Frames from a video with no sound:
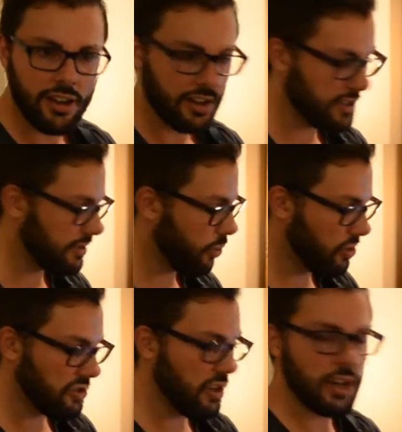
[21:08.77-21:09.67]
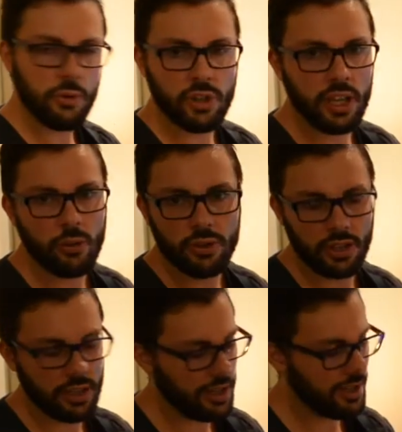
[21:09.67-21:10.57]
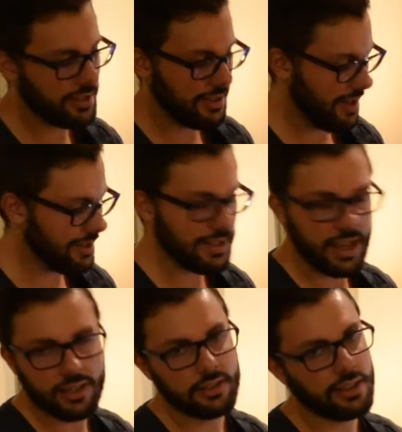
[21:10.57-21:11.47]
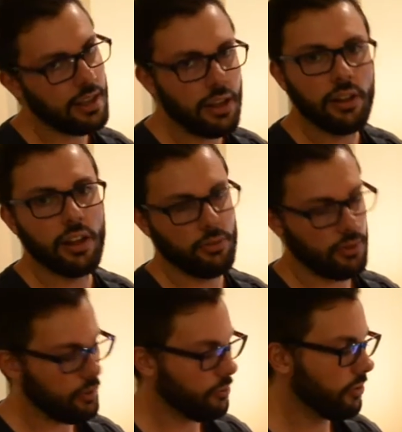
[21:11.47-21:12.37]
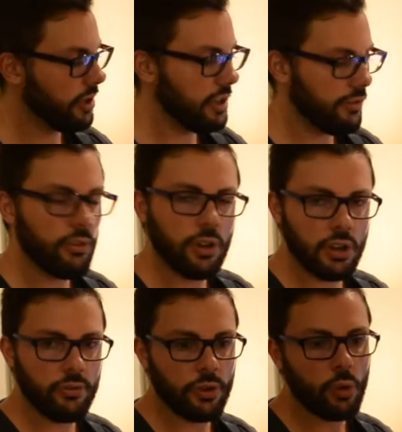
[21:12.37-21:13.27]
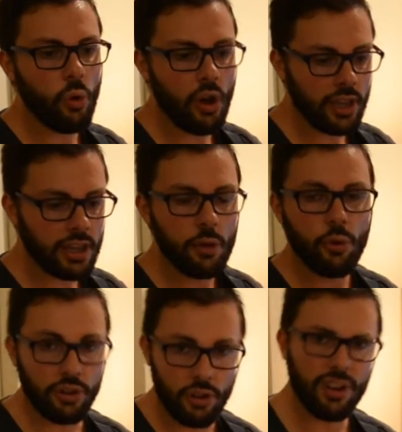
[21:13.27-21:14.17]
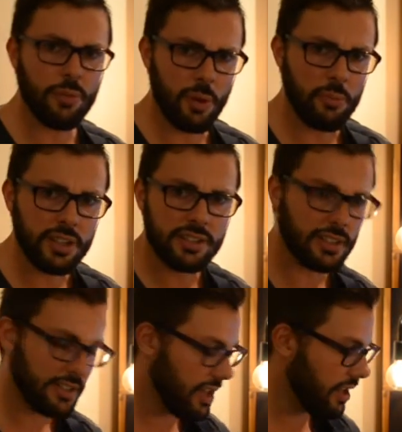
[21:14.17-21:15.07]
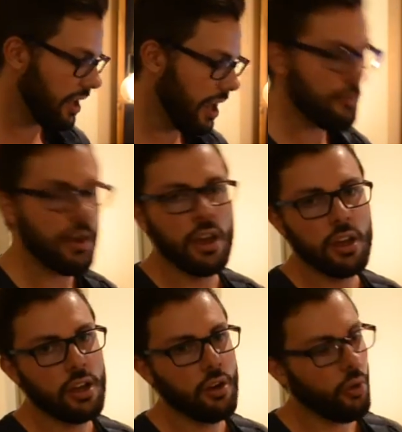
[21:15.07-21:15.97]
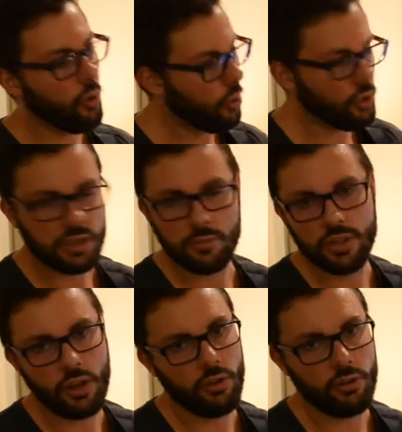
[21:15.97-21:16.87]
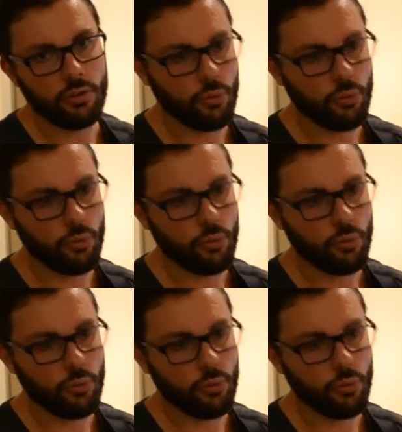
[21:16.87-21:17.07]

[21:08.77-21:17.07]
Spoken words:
Just walk straight into a gig with the leads and it sounds killer. Like really, for a quiet gig where I don't need my big 610 cab, awesome tone.